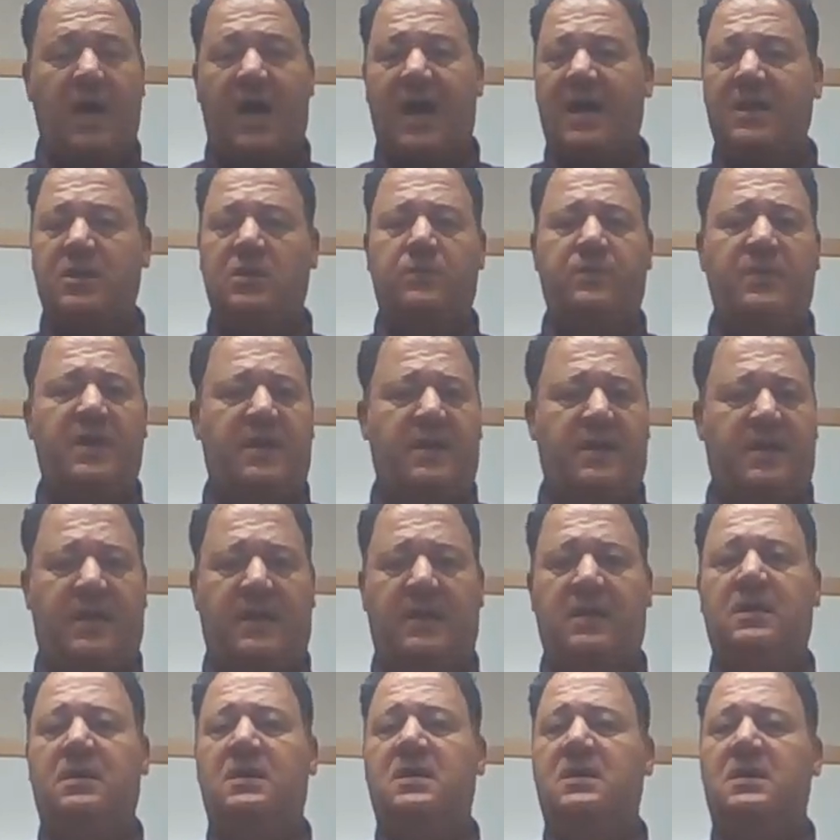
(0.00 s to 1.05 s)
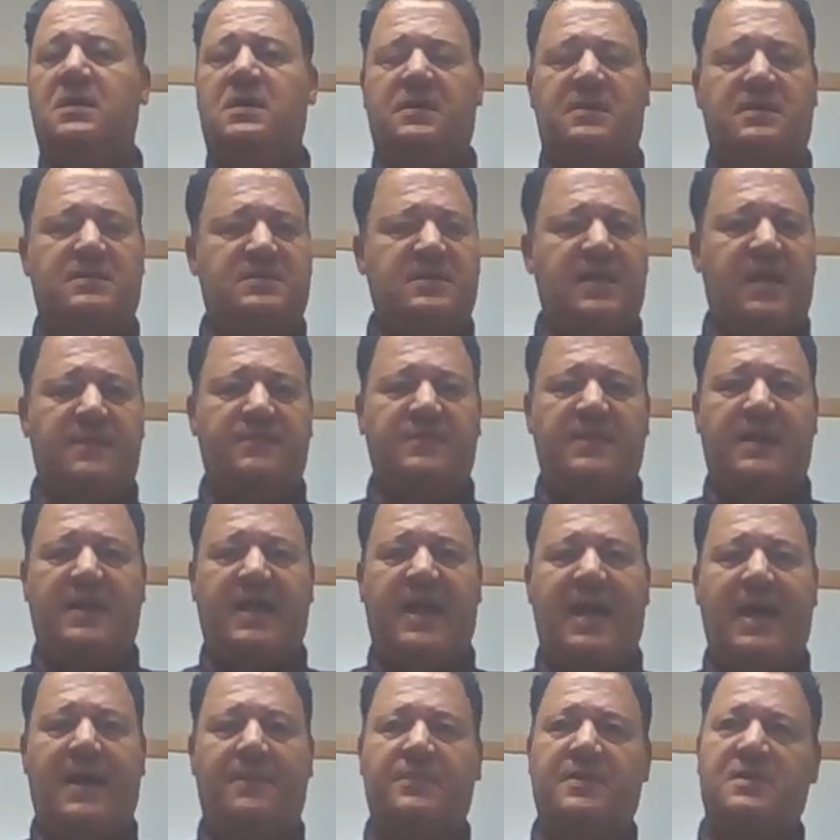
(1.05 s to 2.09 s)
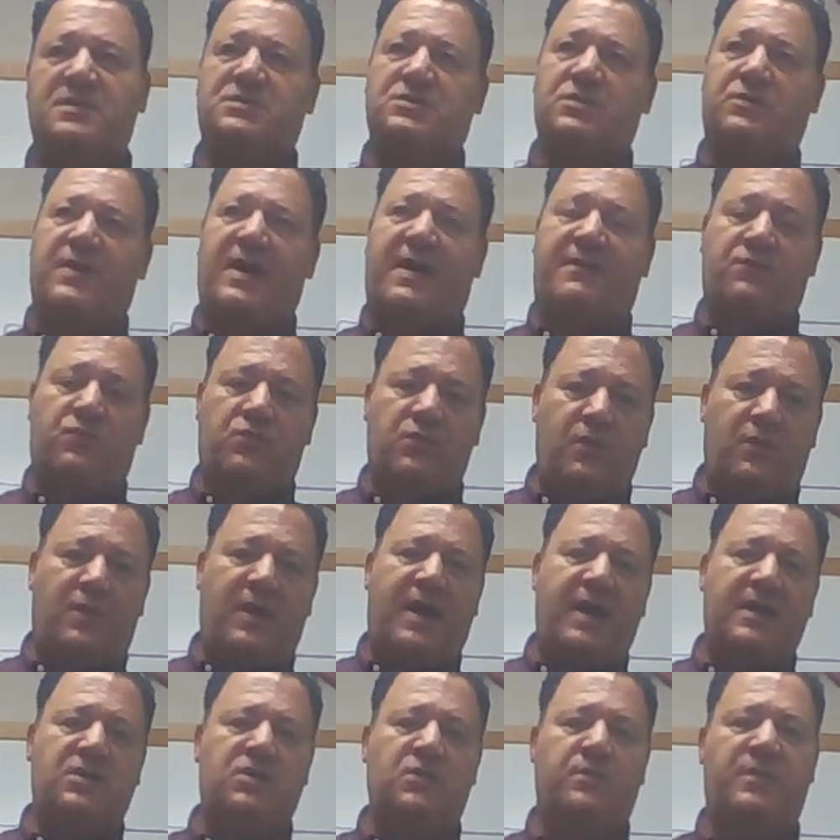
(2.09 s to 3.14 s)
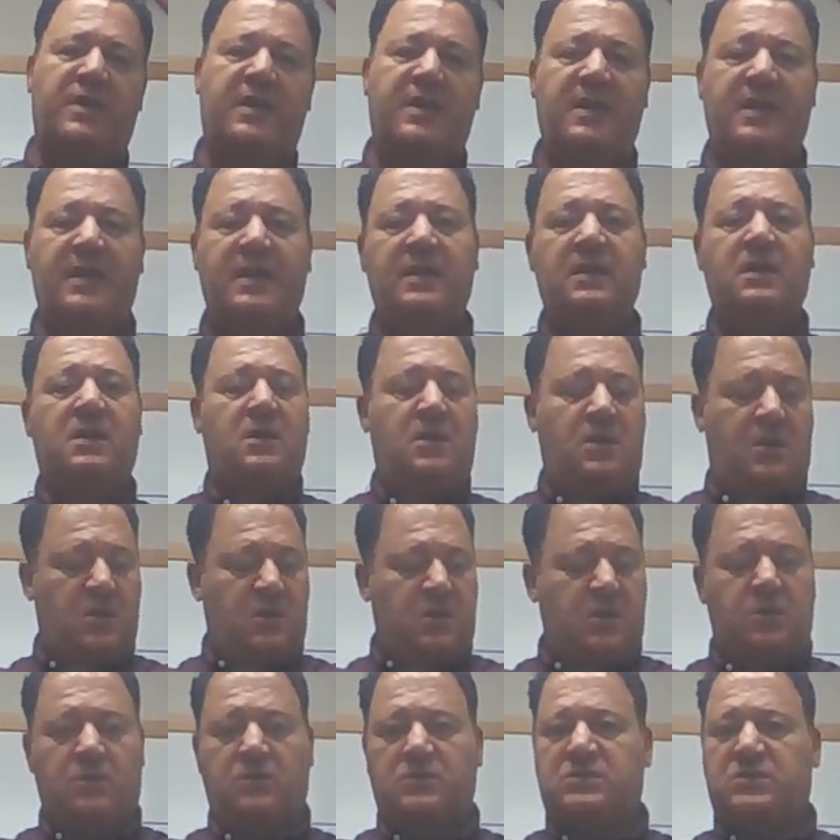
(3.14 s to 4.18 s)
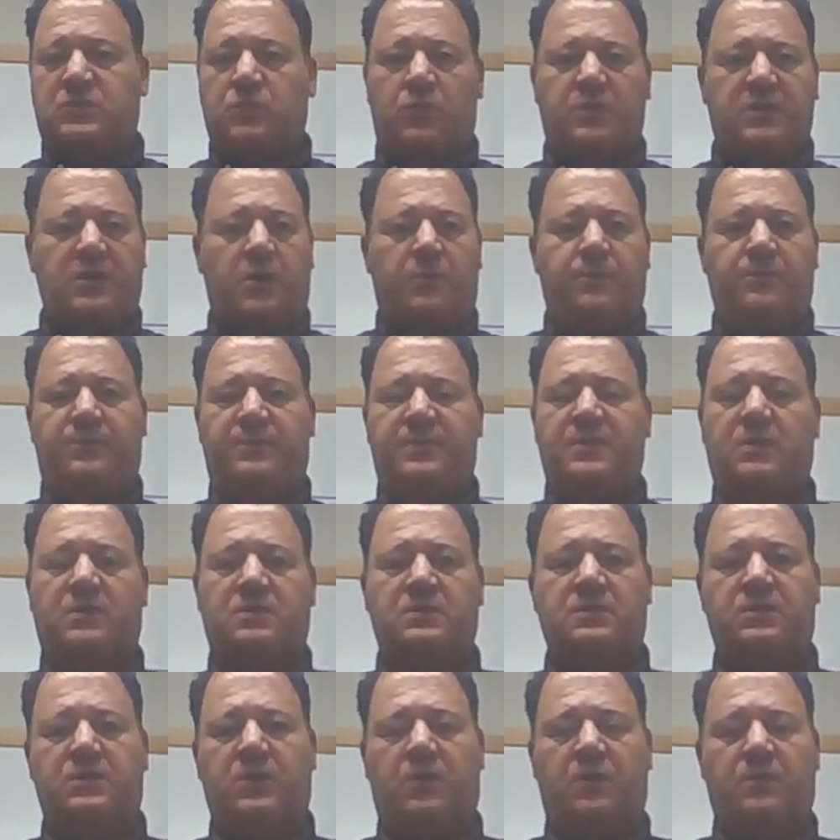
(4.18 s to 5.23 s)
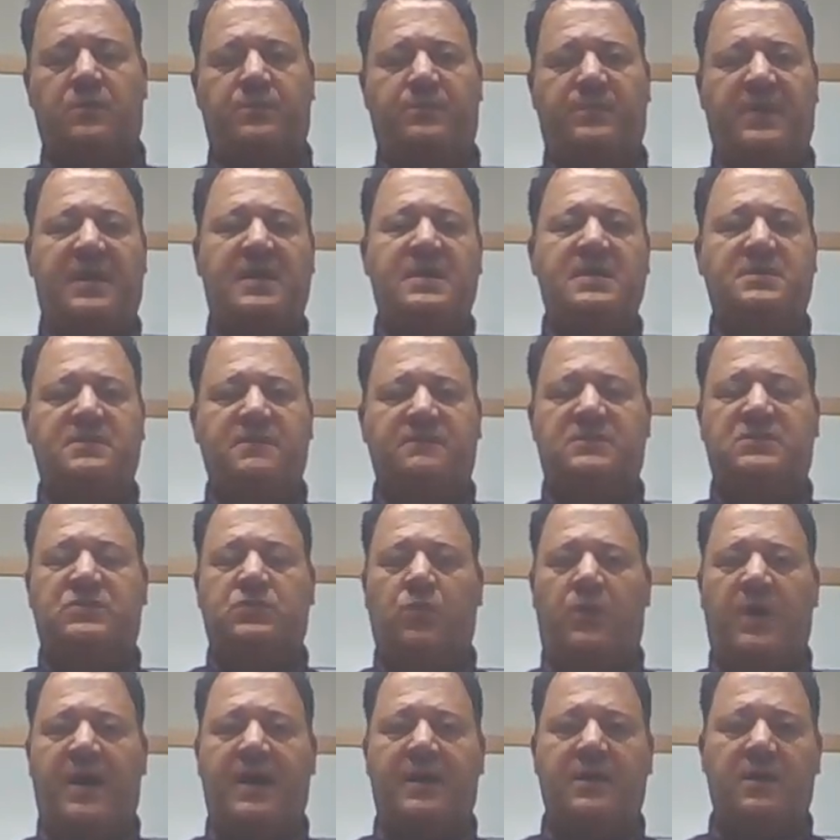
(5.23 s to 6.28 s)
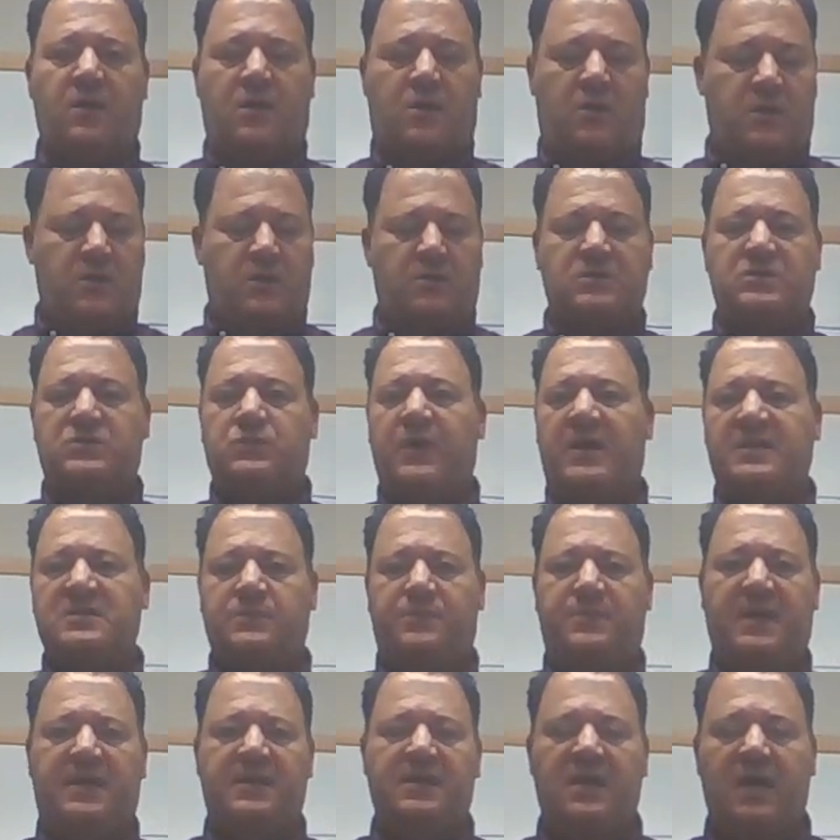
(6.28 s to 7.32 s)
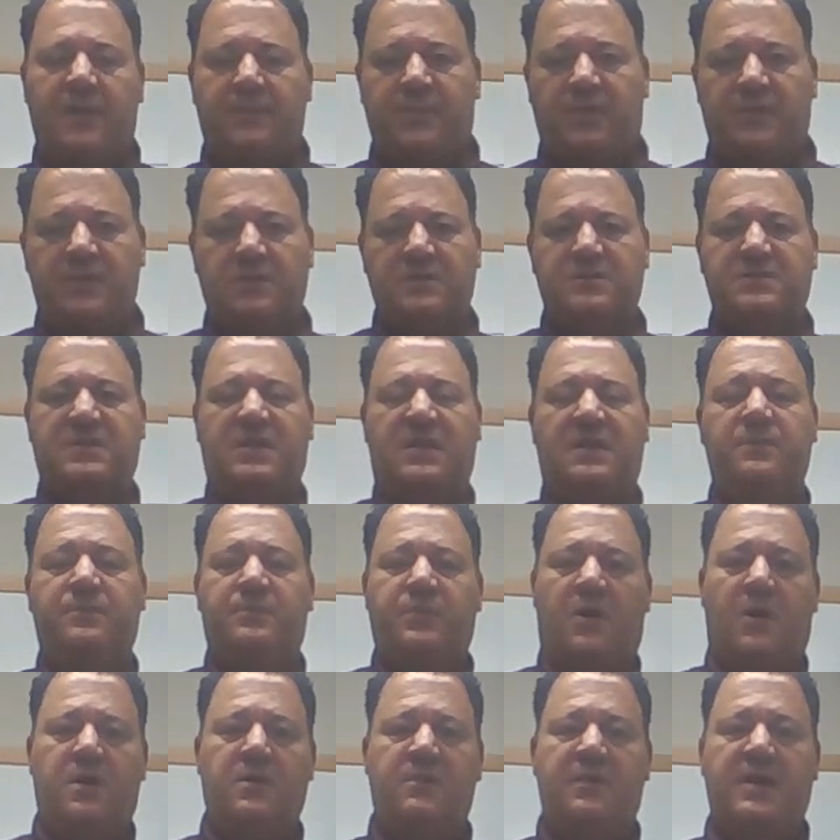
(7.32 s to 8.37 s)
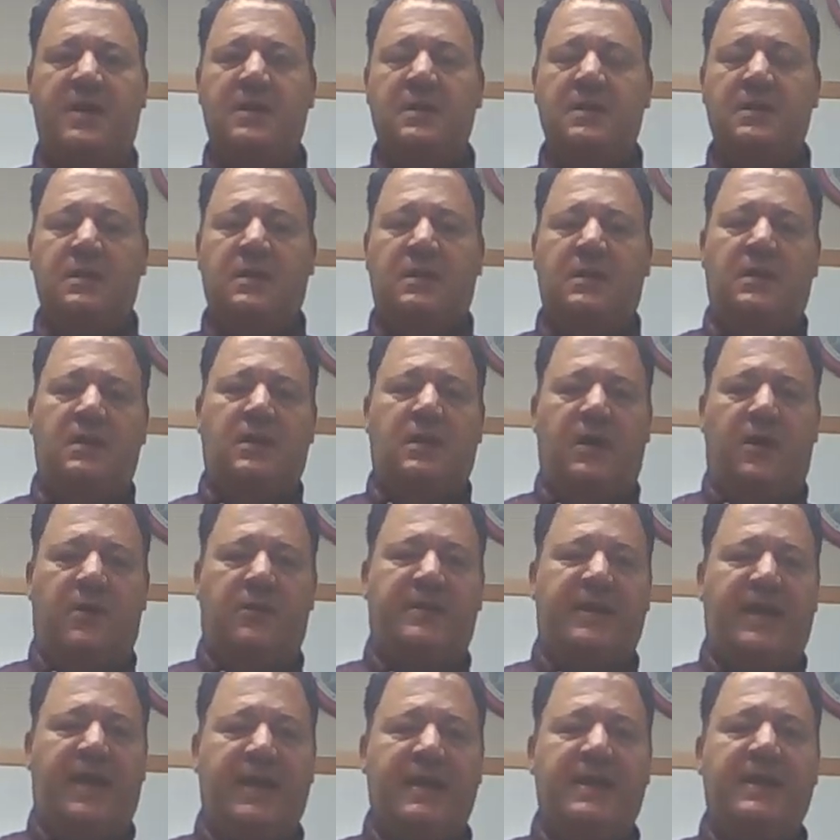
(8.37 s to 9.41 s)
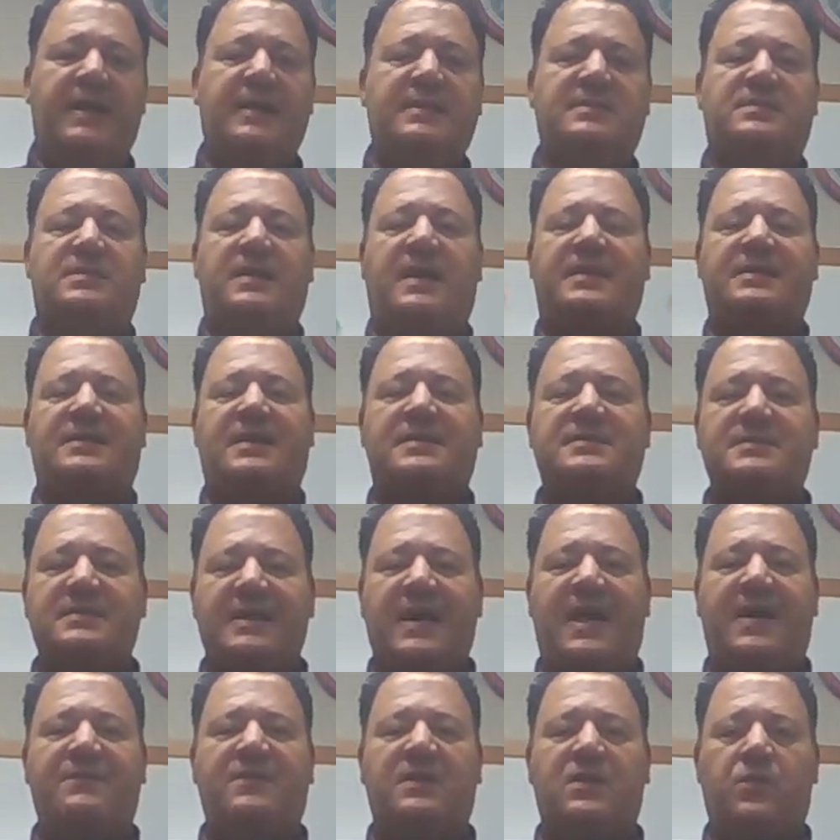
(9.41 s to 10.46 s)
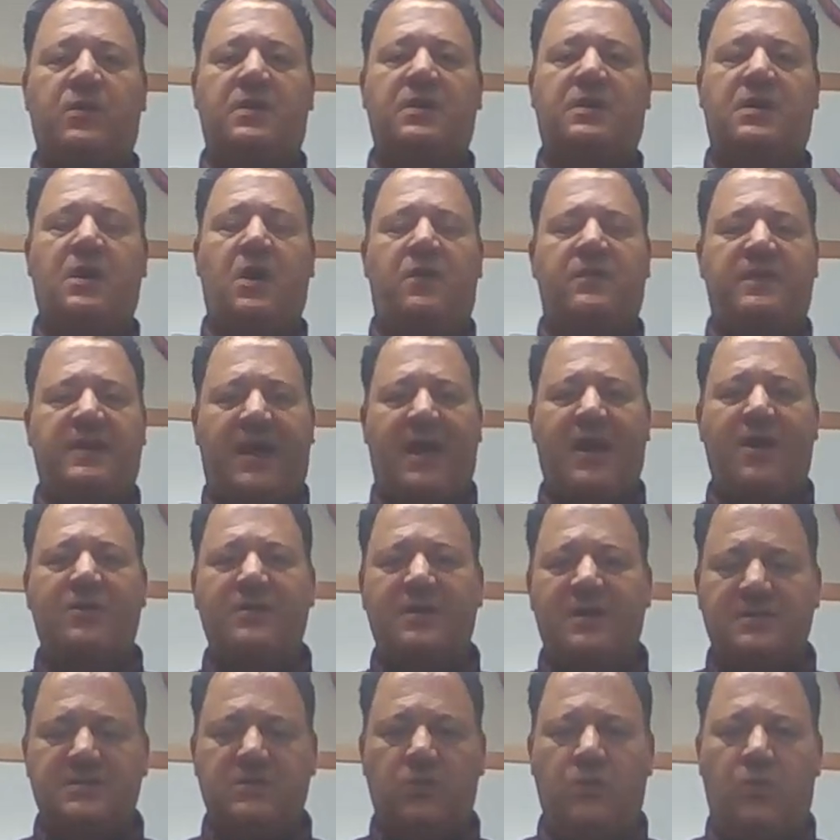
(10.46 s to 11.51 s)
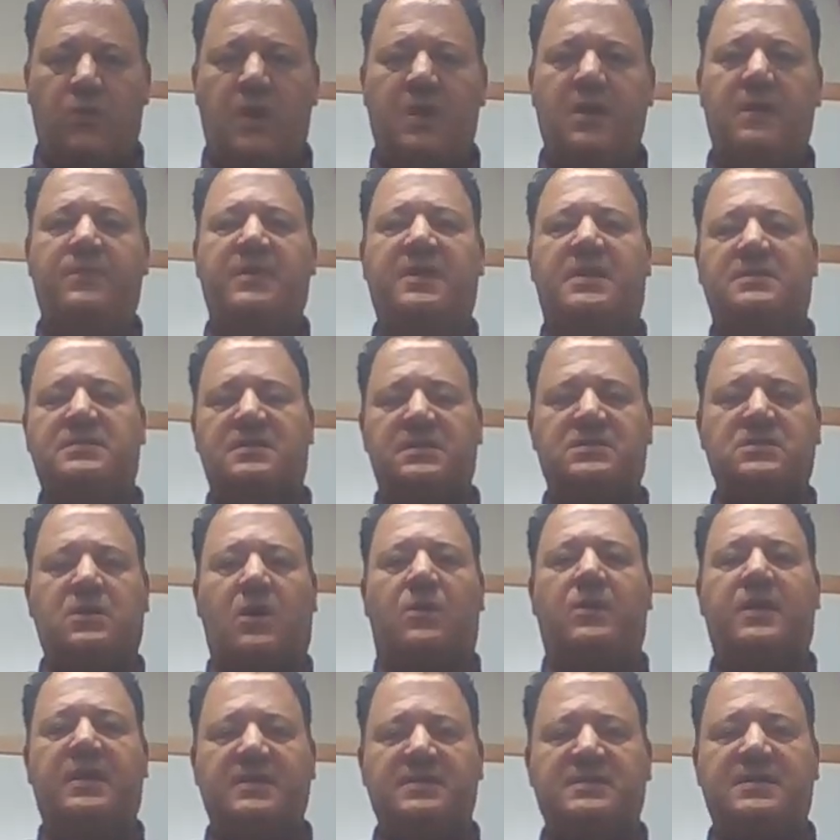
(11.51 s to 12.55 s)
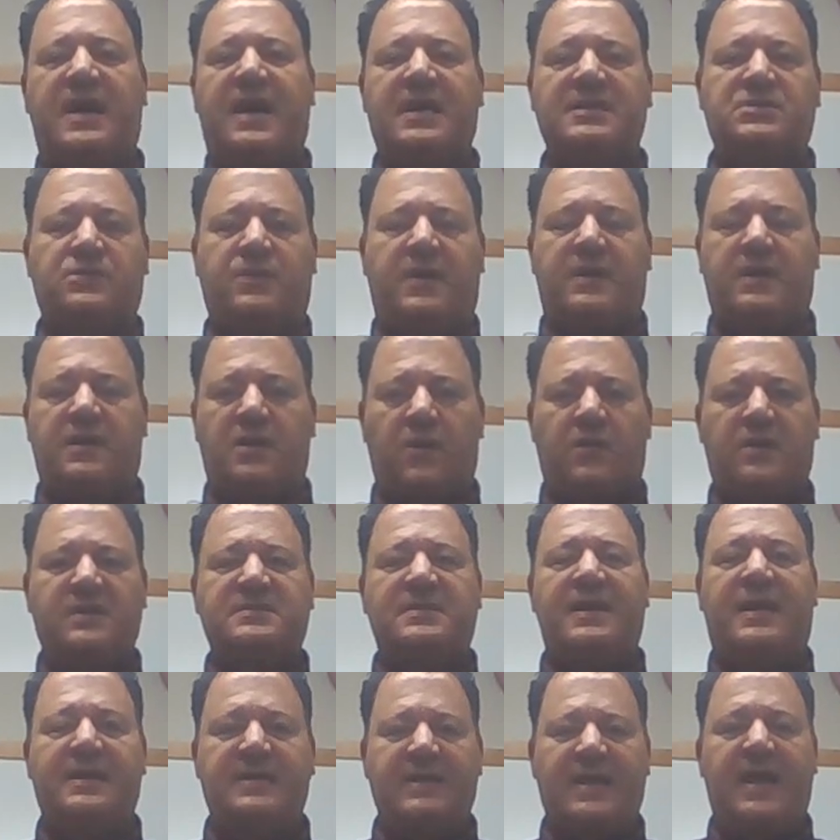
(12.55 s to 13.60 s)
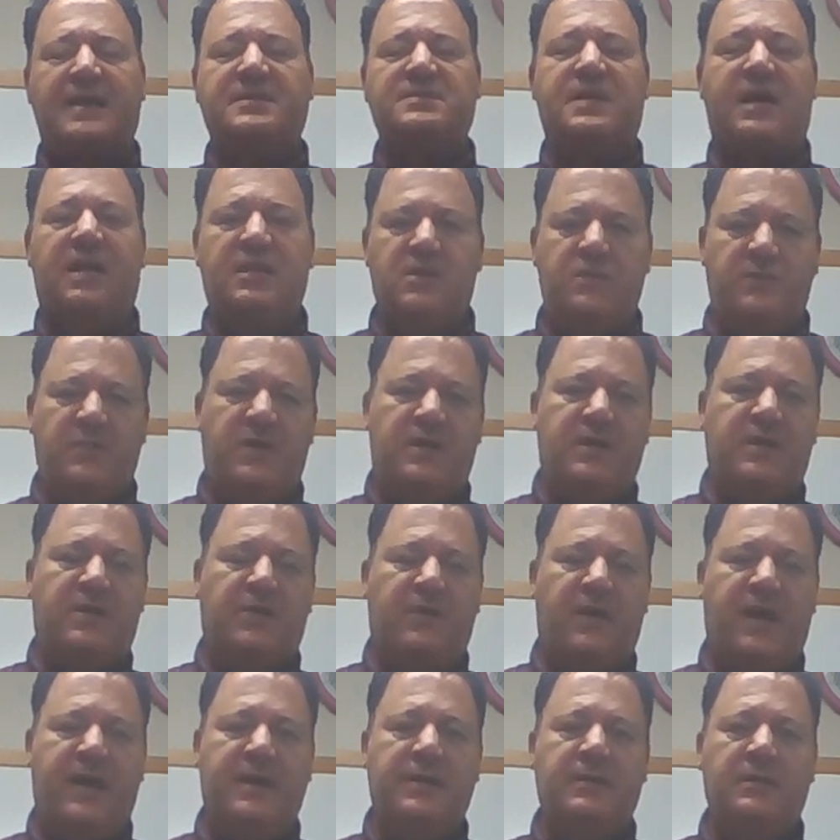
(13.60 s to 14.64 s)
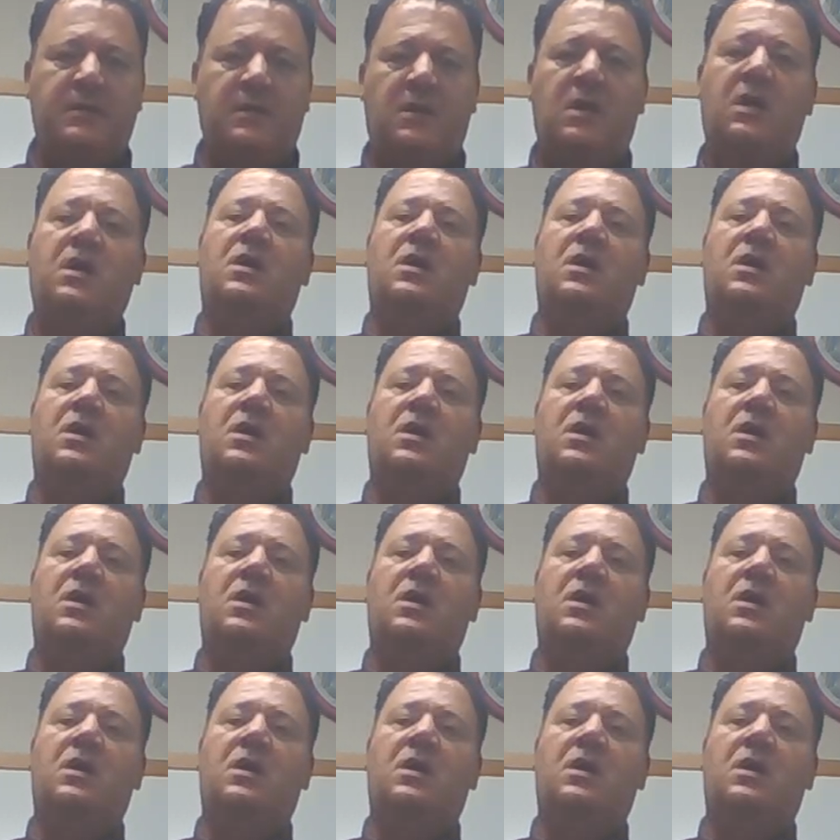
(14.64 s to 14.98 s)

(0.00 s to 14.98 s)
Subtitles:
High humidity, the same thing happens. You have real high humidity, your beads of sweat, or your sweat's beading up on your skin, pardon me, okay? It doesn't have anywhere to go. The air doesn't want it because it's already saturated. It already has high humidity, right?